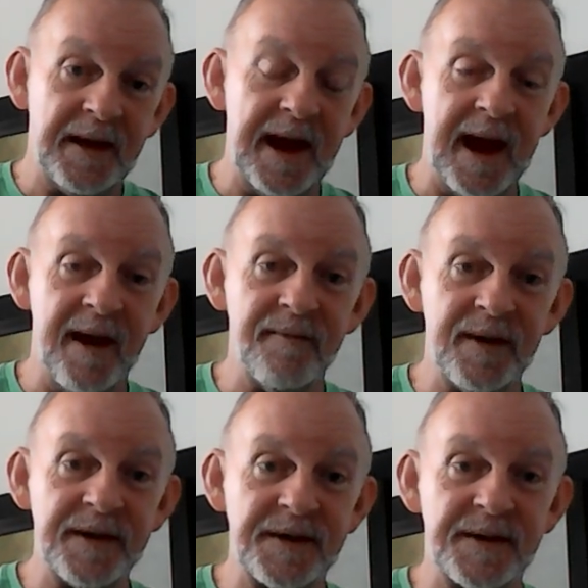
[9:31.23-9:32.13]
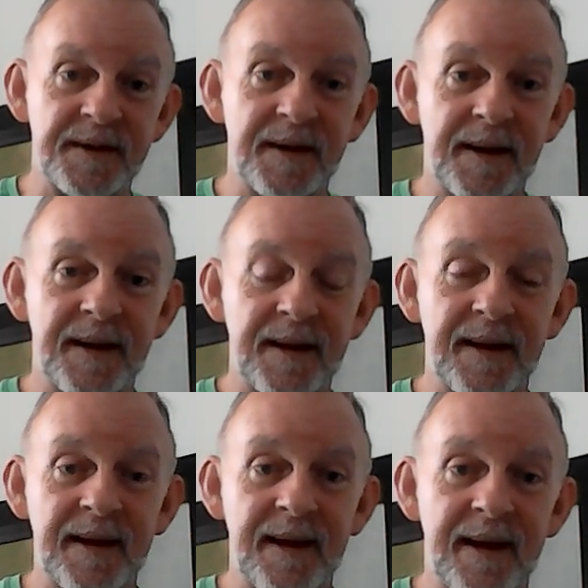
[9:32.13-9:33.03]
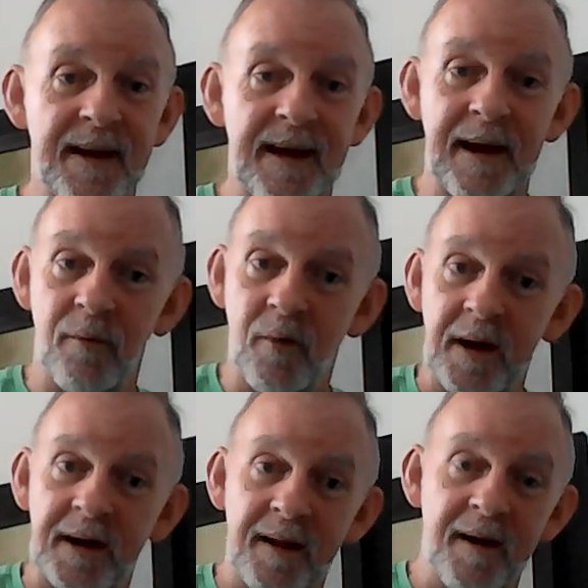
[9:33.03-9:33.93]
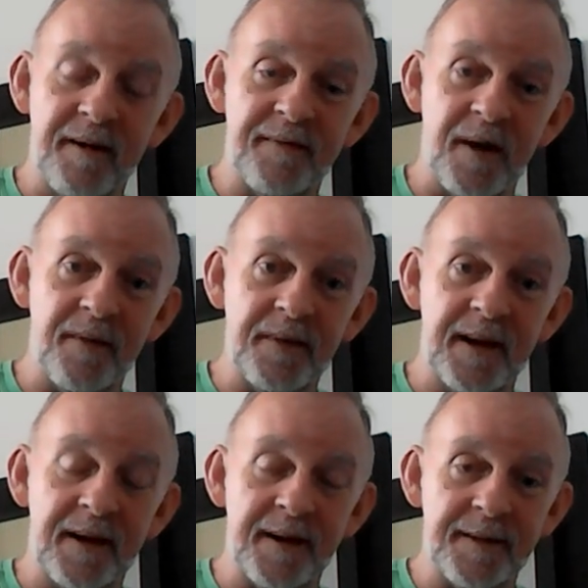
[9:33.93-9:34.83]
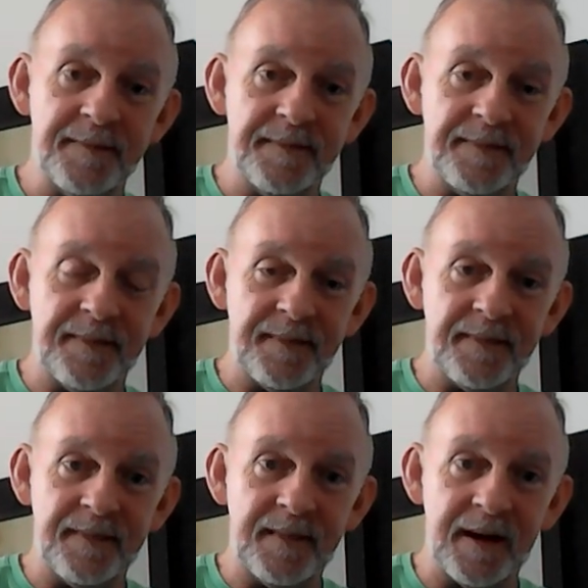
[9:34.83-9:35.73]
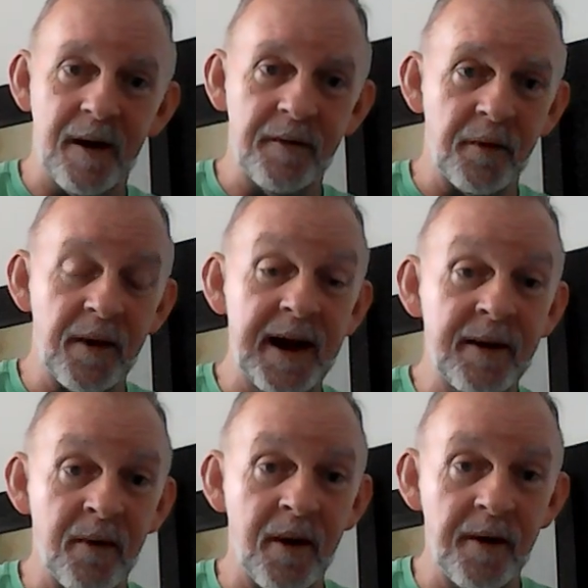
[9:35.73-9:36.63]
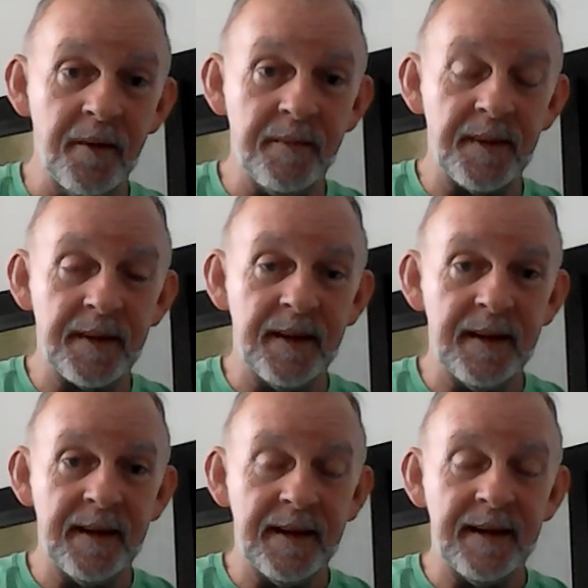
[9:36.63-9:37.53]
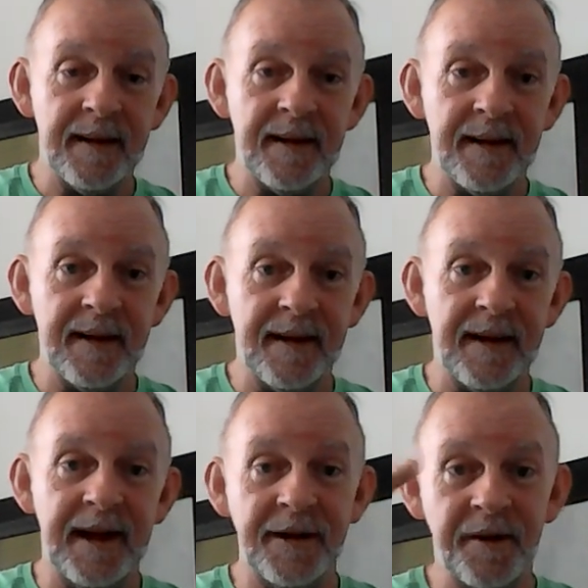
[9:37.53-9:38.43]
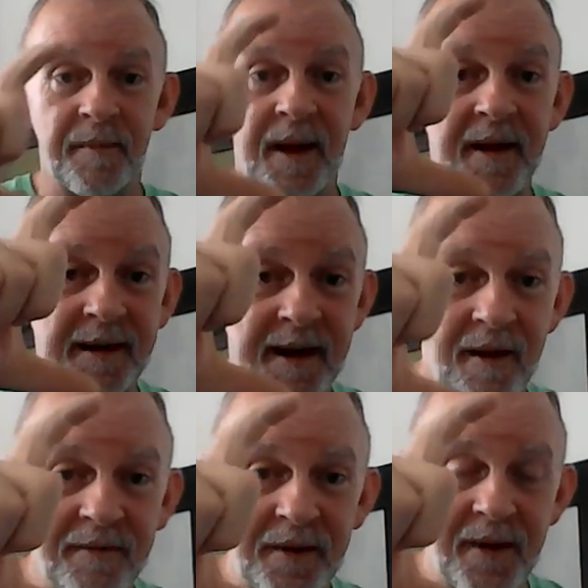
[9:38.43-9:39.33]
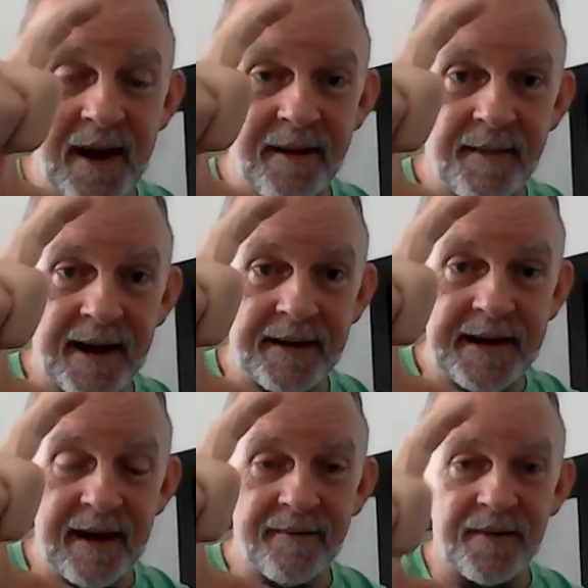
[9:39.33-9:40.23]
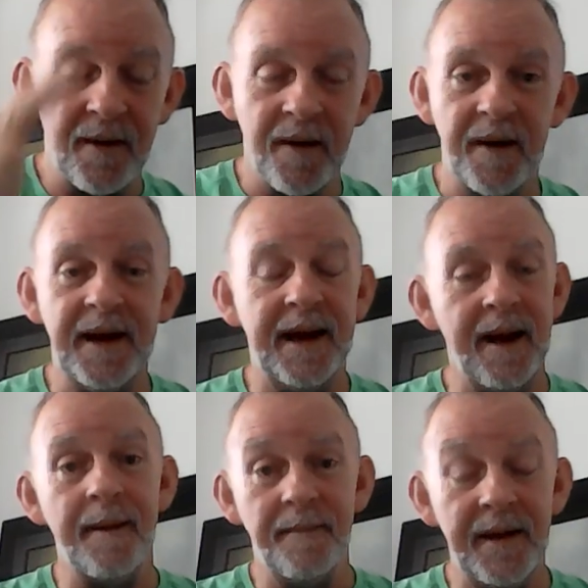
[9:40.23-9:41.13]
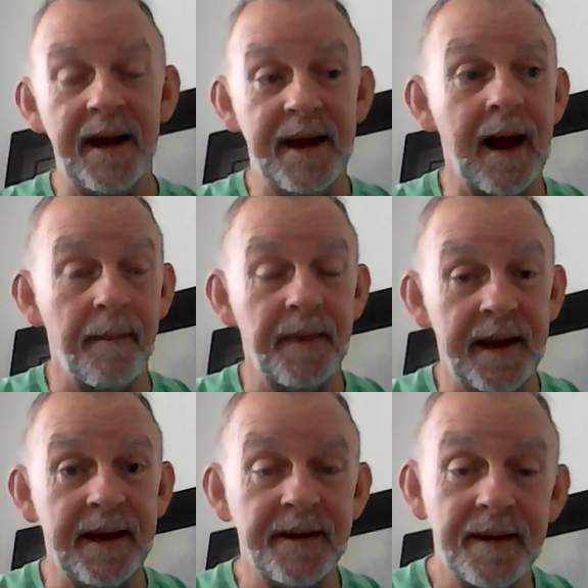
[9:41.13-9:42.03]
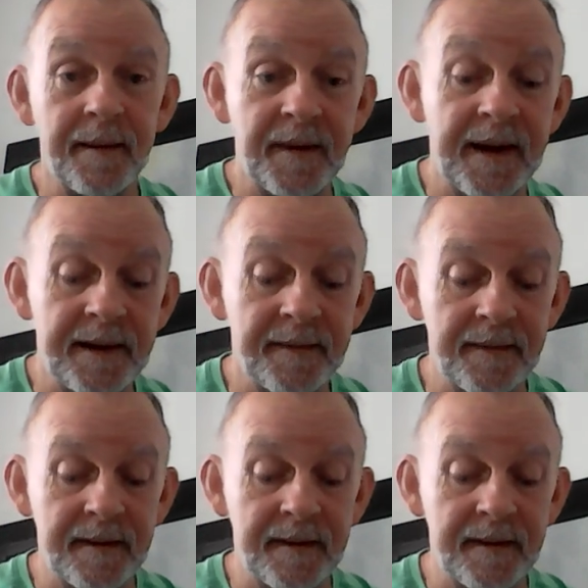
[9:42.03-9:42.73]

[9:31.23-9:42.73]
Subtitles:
canvas and one glove on the ring rope and your butt off the ground about that far. He got beat. I